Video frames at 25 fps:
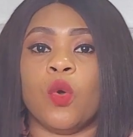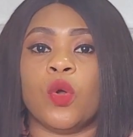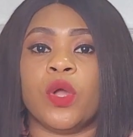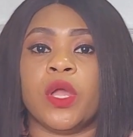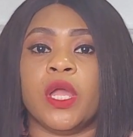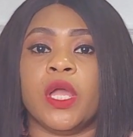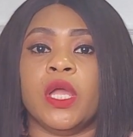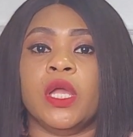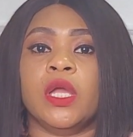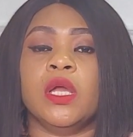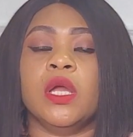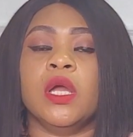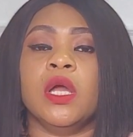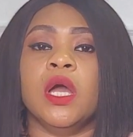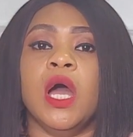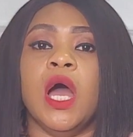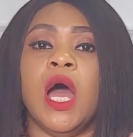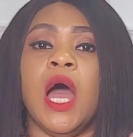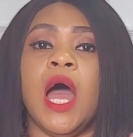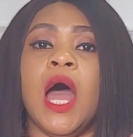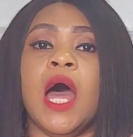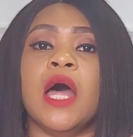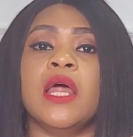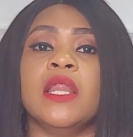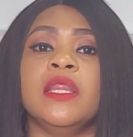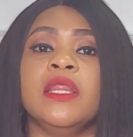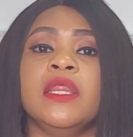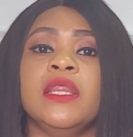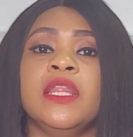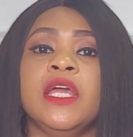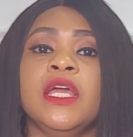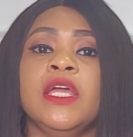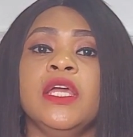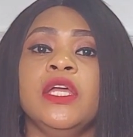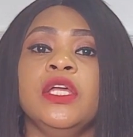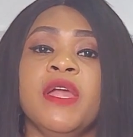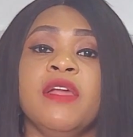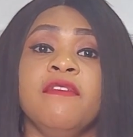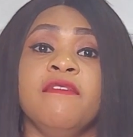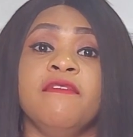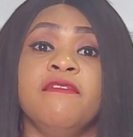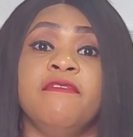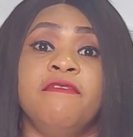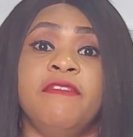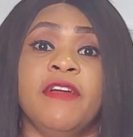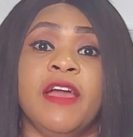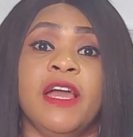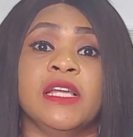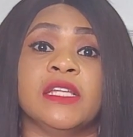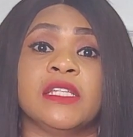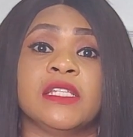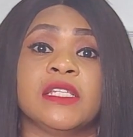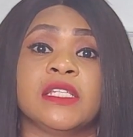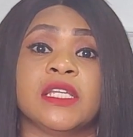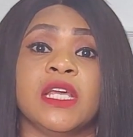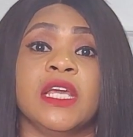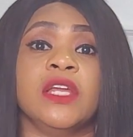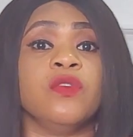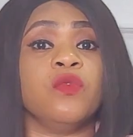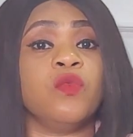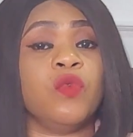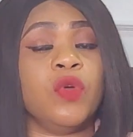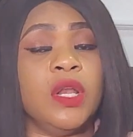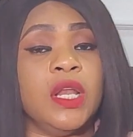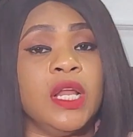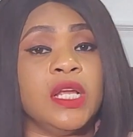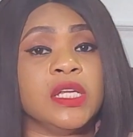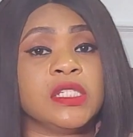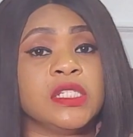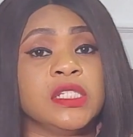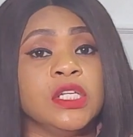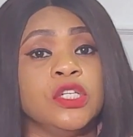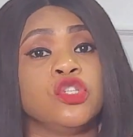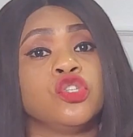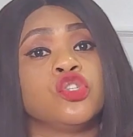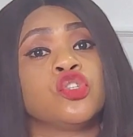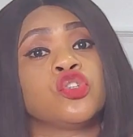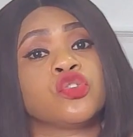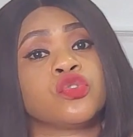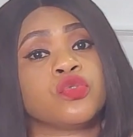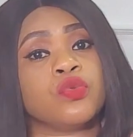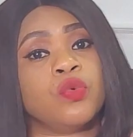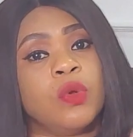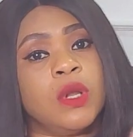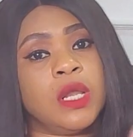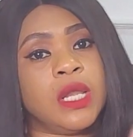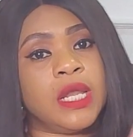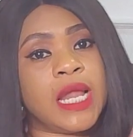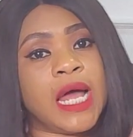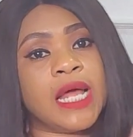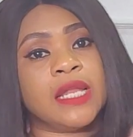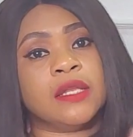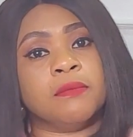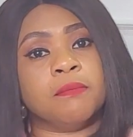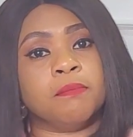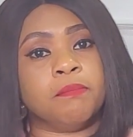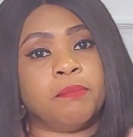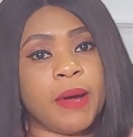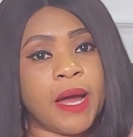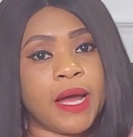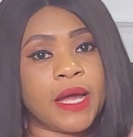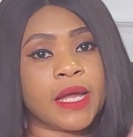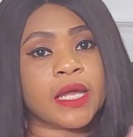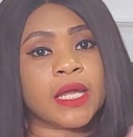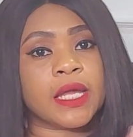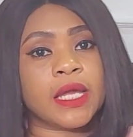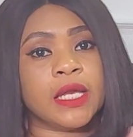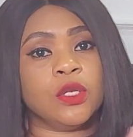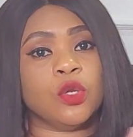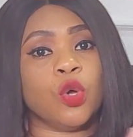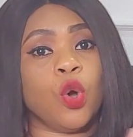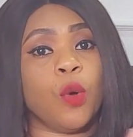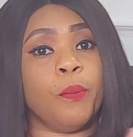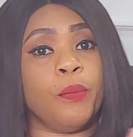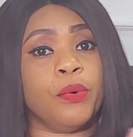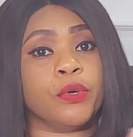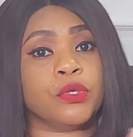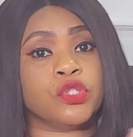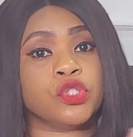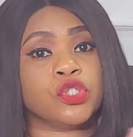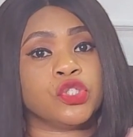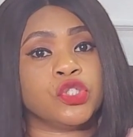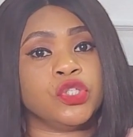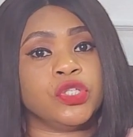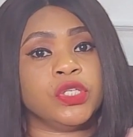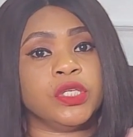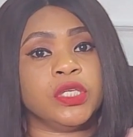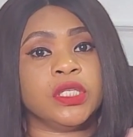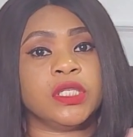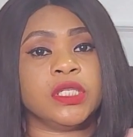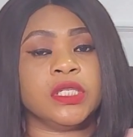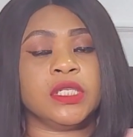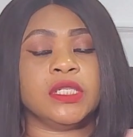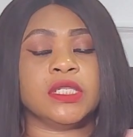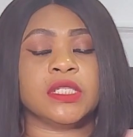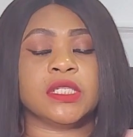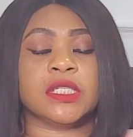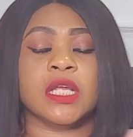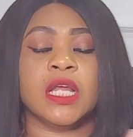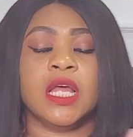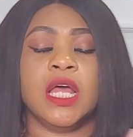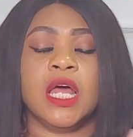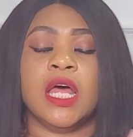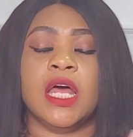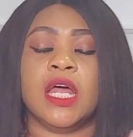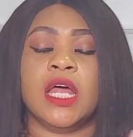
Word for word: Okay, and they invest in real estate through land banking opportunities.